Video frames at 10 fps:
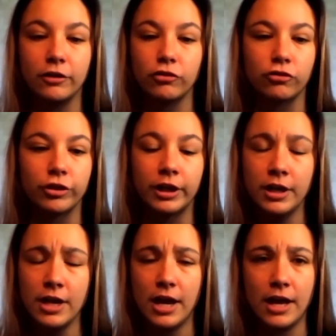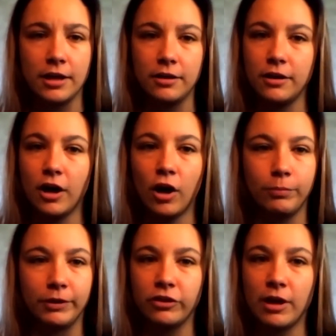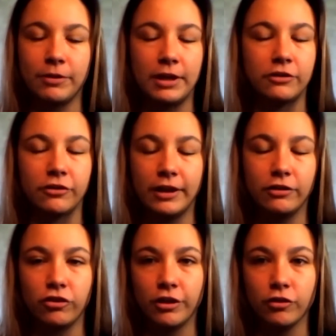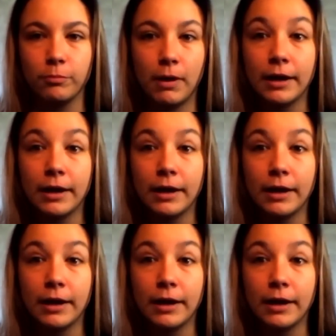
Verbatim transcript: industry and helping stop an end to that gender